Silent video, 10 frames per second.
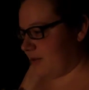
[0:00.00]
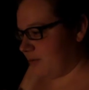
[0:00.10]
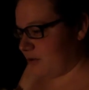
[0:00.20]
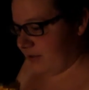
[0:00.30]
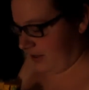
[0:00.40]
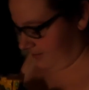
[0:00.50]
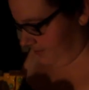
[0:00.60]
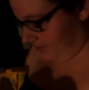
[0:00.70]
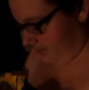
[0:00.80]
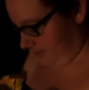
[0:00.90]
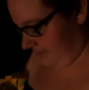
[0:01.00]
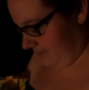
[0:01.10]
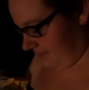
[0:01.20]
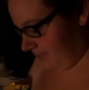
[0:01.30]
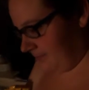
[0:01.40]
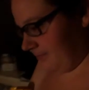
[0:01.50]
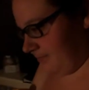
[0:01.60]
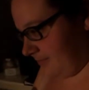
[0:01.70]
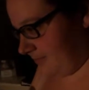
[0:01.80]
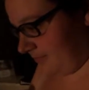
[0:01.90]
the movie. Smucker,
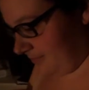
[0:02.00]
come